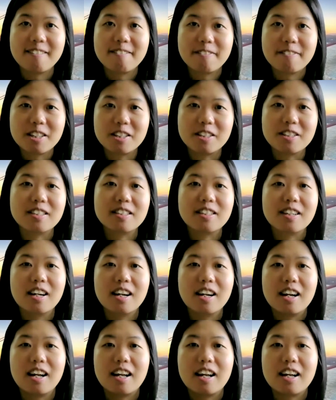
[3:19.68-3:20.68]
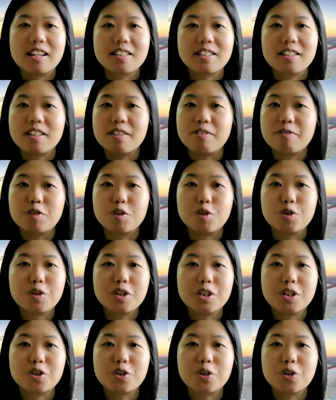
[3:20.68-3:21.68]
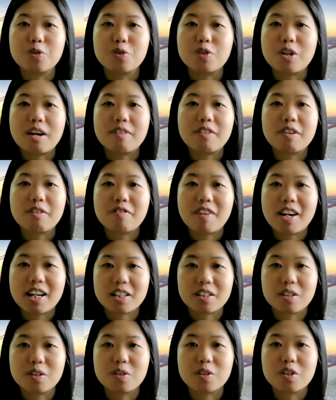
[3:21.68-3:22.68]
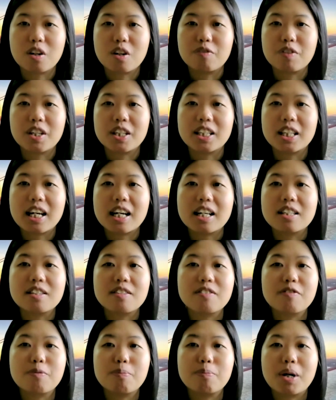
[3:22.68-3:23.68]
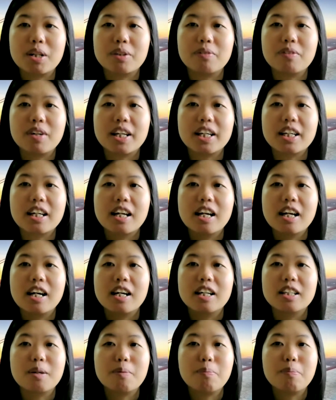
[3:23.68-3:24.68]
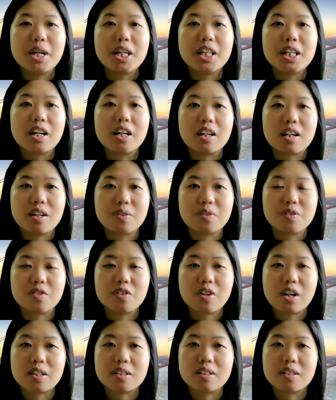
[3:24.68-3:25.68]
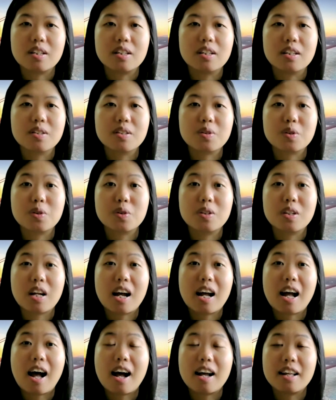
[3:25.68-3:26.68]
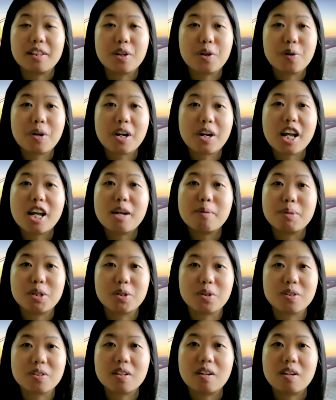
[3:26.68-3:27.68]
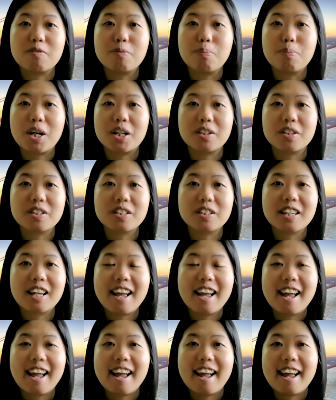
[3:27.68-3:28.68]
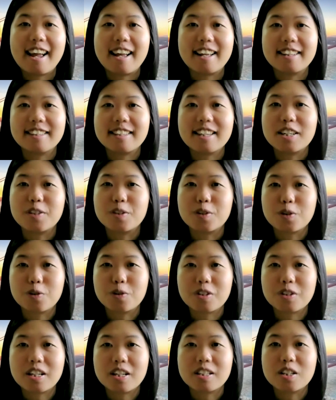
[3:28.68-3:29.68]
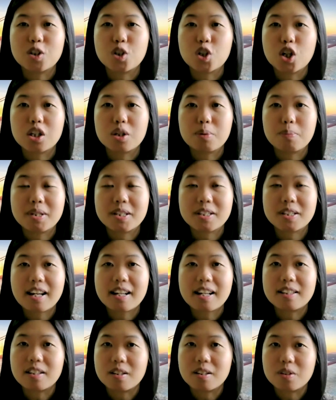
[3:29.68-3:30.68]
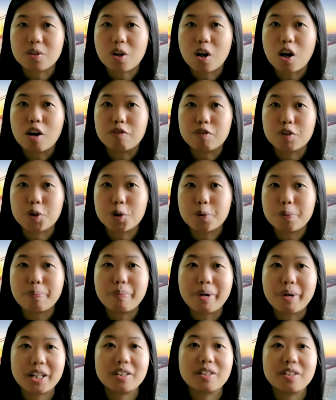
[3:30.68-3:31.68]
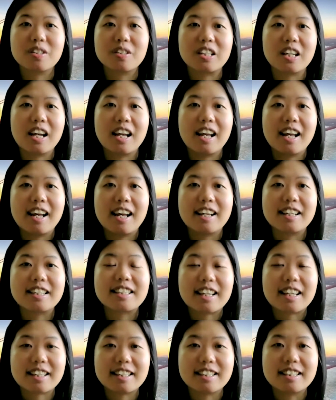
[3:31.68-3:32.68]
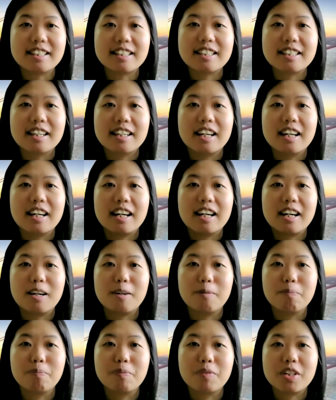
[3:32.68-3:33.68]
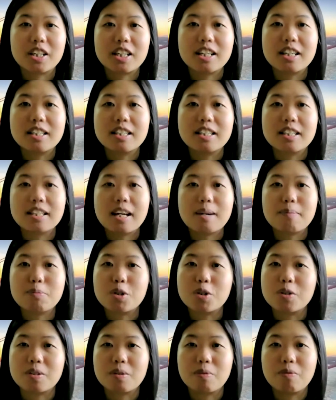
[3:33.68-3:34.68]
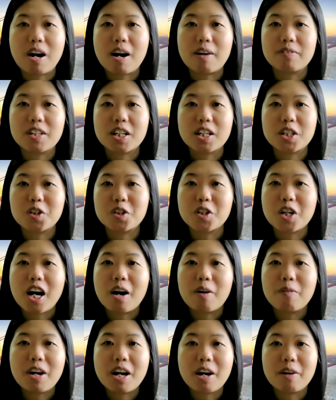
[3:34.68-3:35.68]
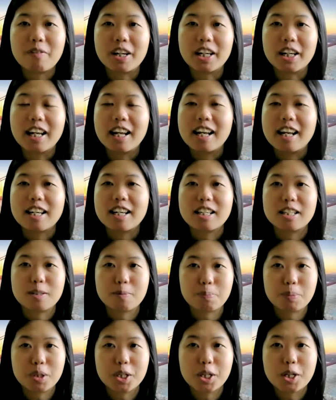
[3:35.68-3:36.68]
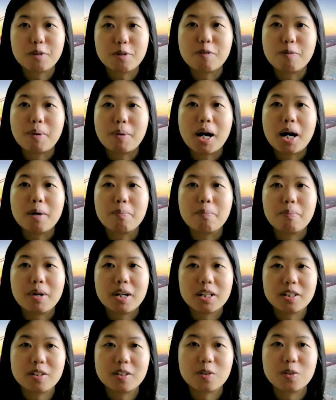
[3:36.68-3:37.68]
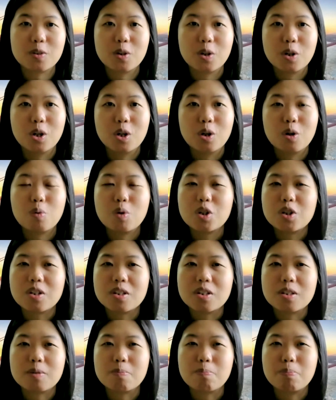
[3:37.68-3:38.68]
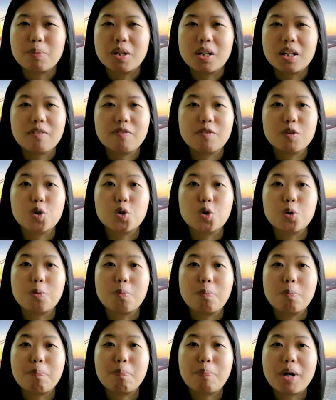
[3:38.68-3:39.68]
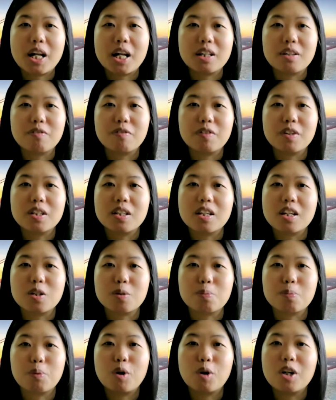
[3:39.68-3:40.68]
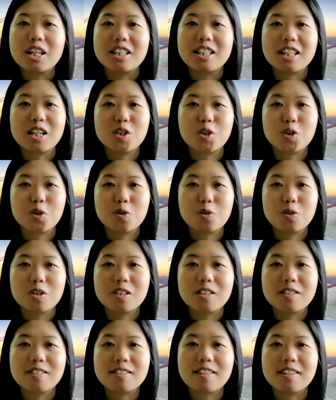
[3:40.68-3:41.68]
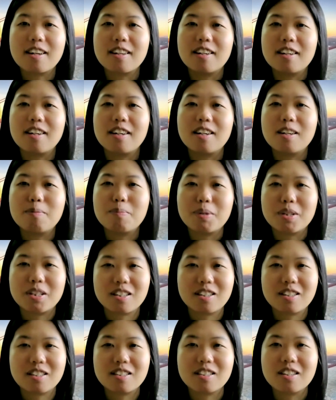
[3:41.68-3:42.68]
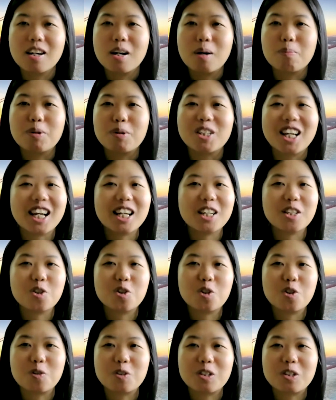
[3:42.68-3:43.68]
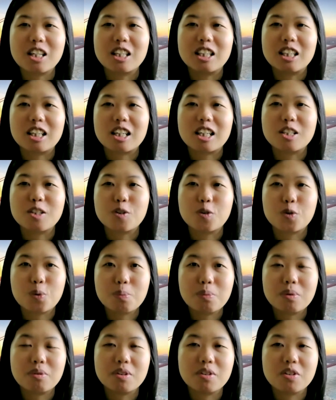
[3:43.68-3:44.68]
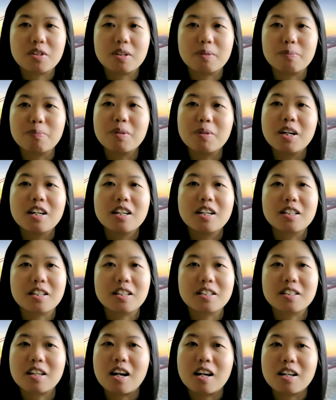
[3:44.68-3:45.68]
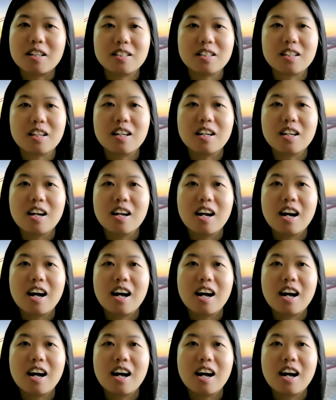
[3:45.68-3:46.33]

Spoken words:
First, as an influential driving factors of intensive mothering, the media constructs ideal images of mothers and the associated judgment standards of good mothers. Second, the consumption surrounding child rearing is believed by mothers, which is believed to benefit exploiting their children's unlimited potentials in consumerism society.